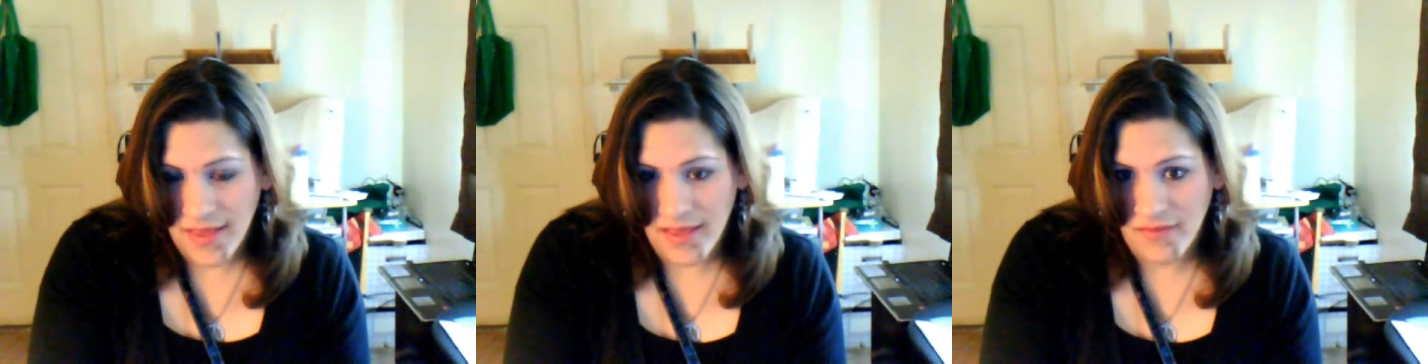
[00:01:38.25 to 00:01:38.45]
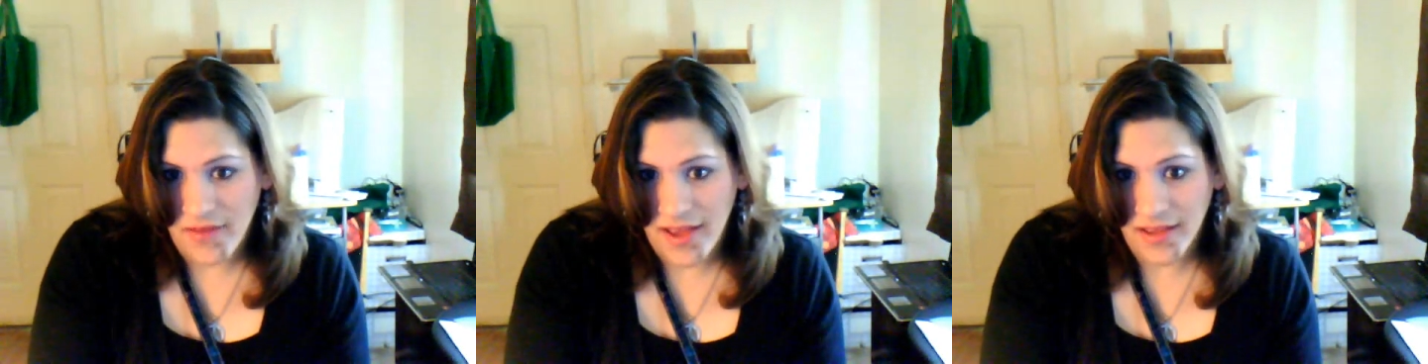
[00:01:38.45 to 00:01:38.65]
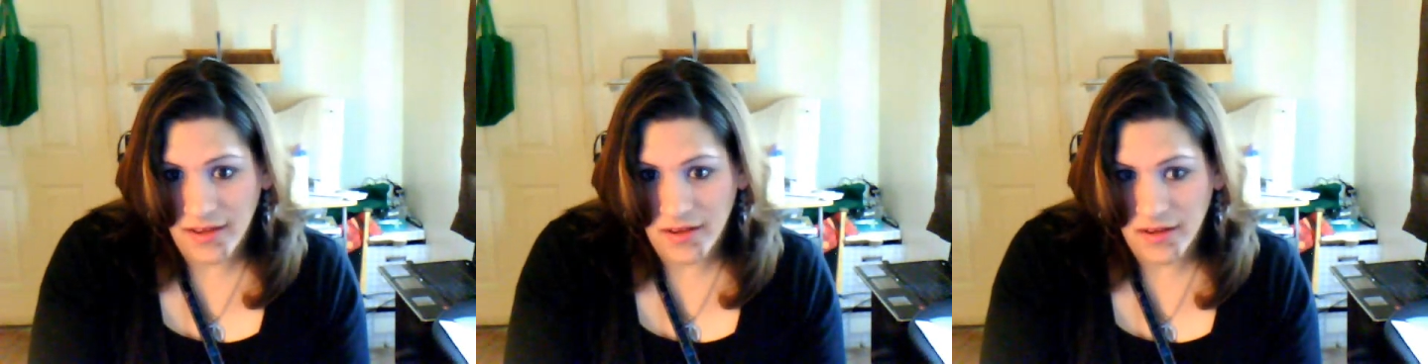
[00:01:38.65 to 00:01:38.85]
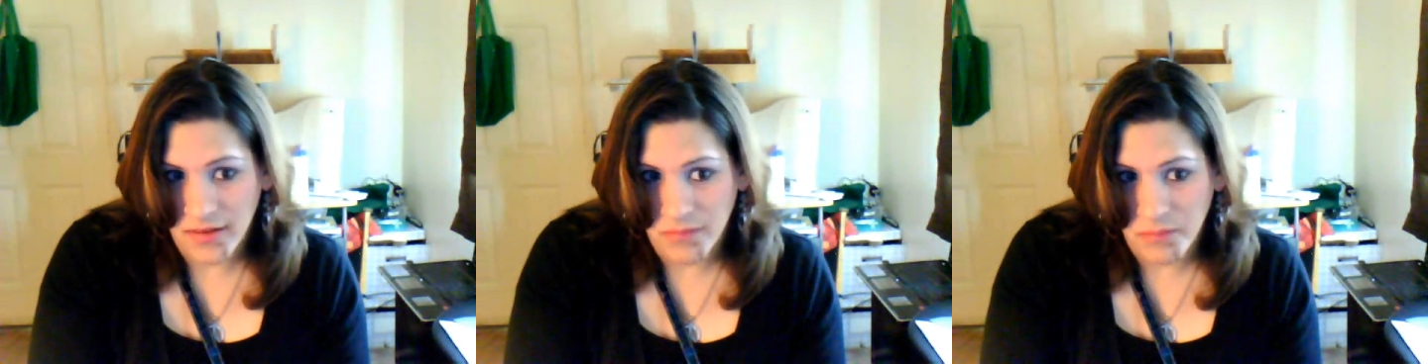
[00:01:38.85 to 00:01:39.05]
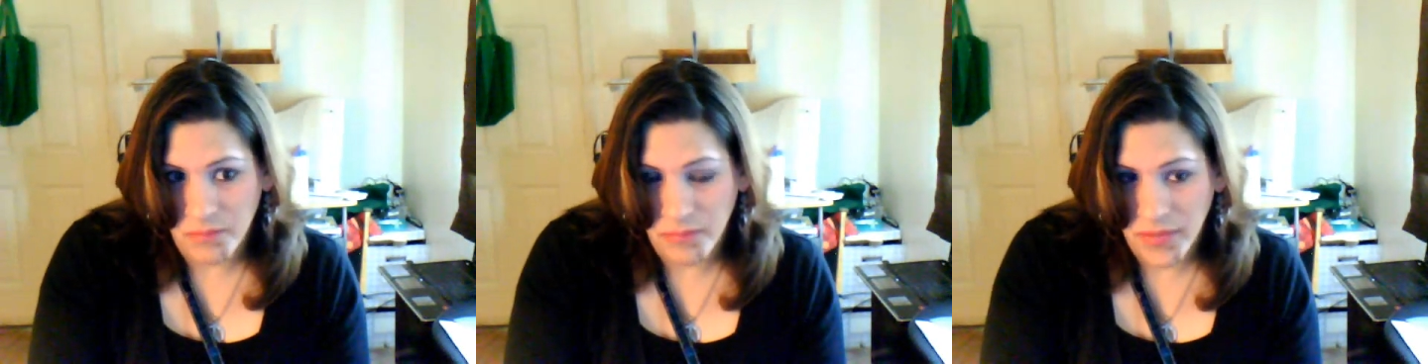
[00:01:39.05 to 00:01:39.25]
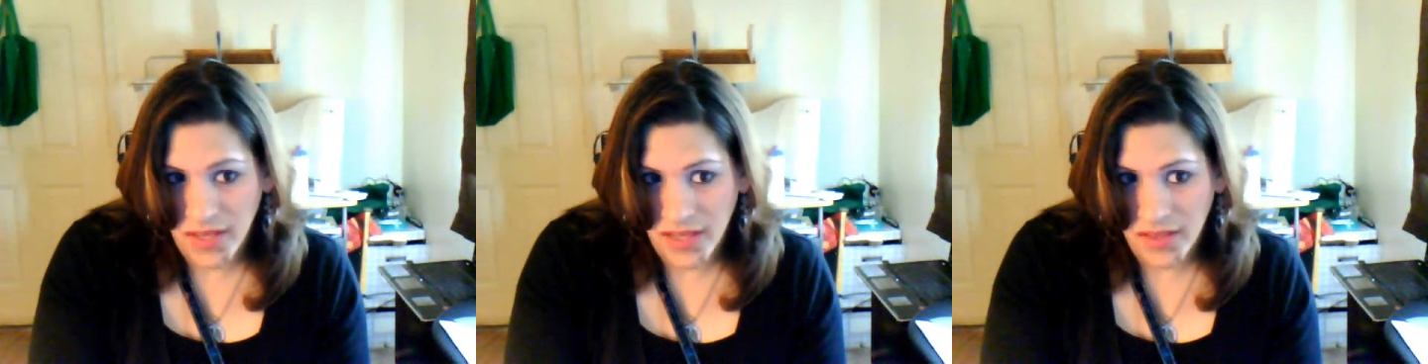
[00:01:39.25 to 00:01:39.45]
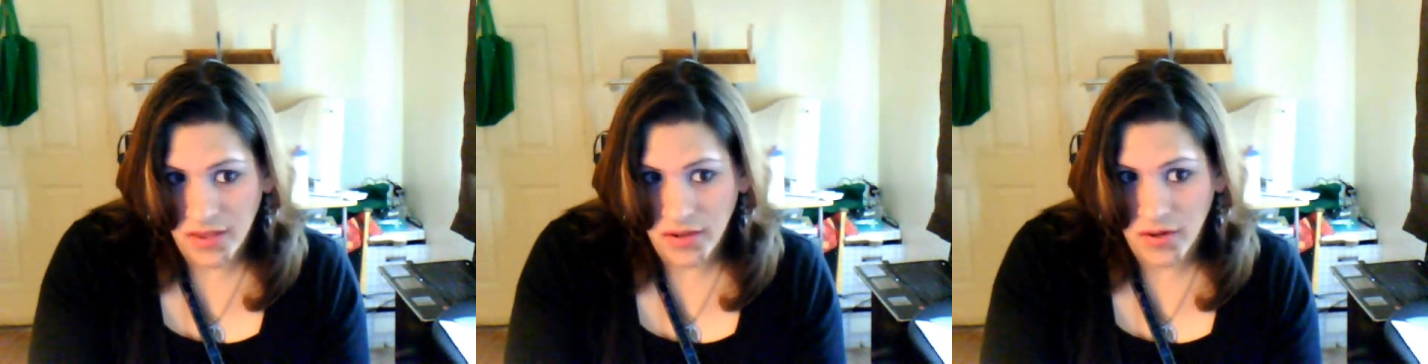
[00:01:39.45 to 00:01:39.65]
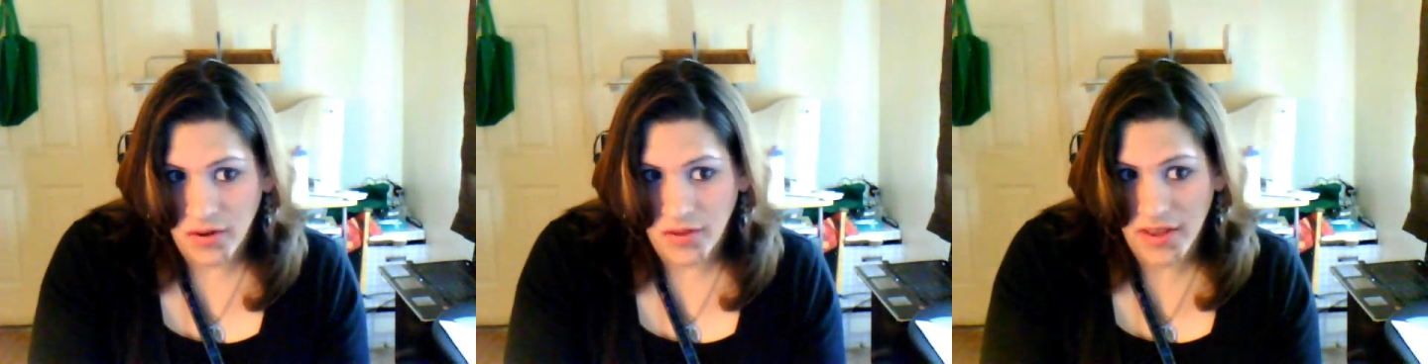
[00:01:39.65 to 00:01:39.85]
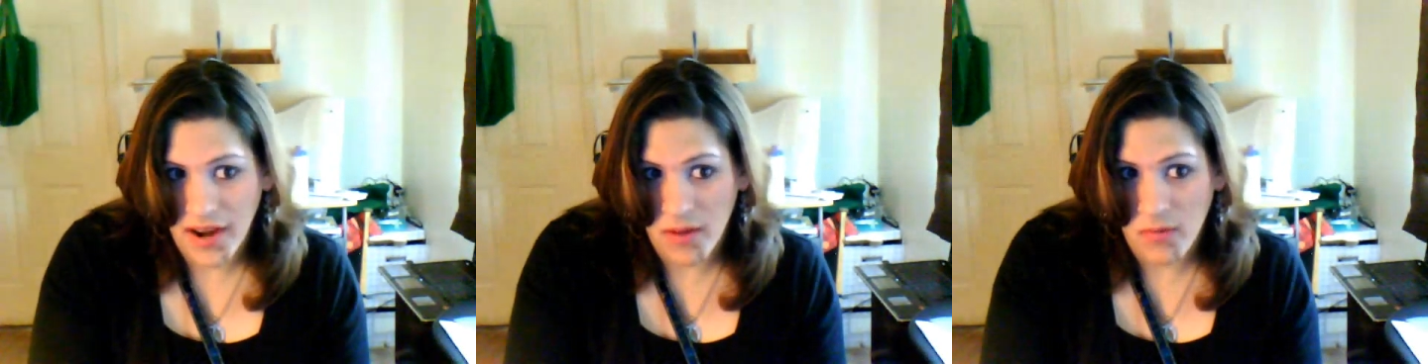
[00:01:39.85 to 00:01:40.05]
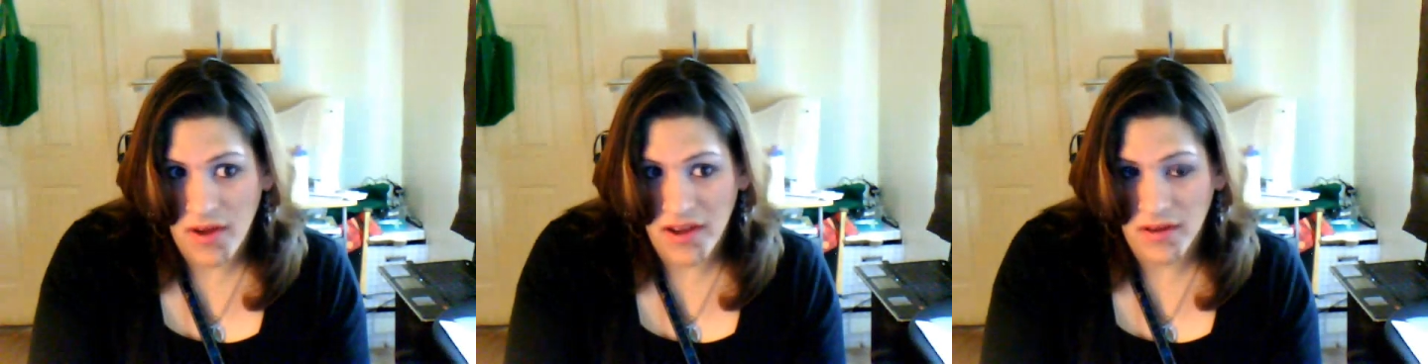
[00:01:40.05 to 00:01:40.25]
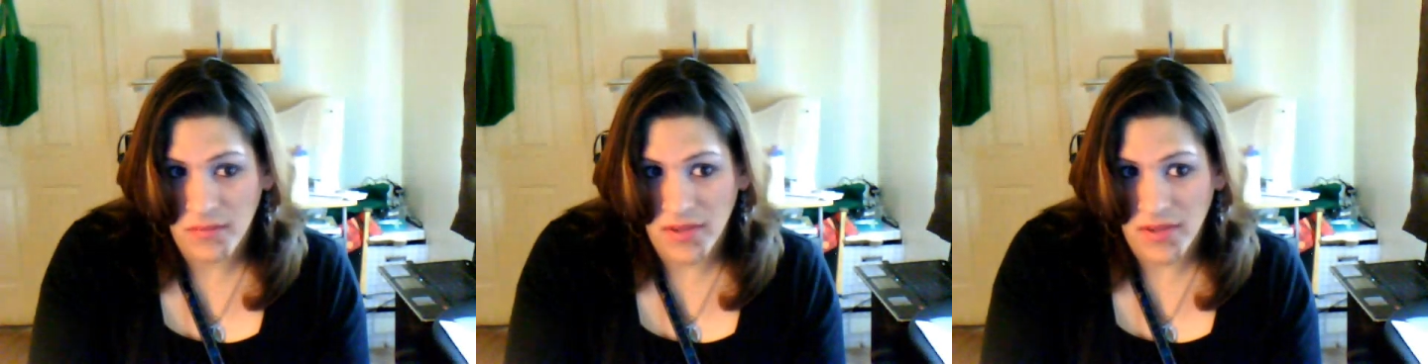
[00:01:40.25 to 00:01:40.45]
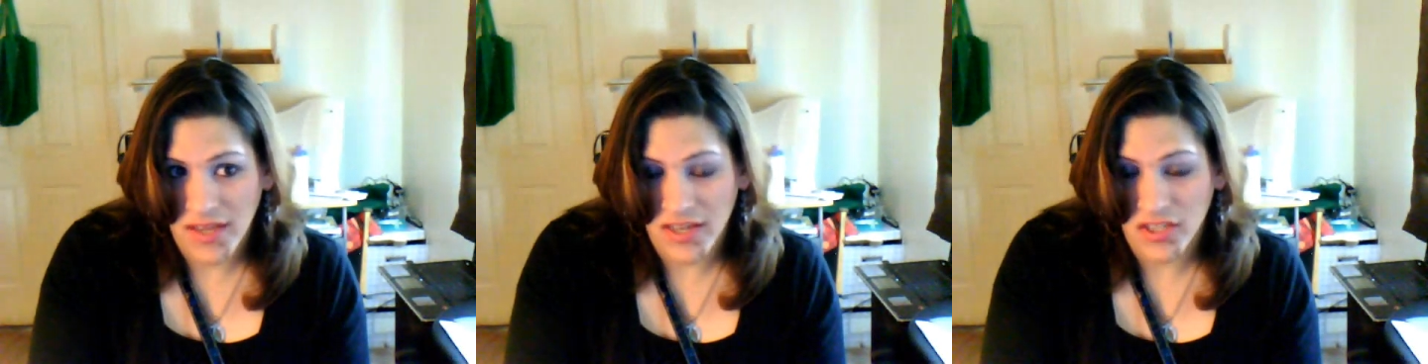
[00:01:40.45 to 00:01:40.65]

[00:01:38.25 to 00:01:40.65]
If I couldn't be the girl that I wanted to be,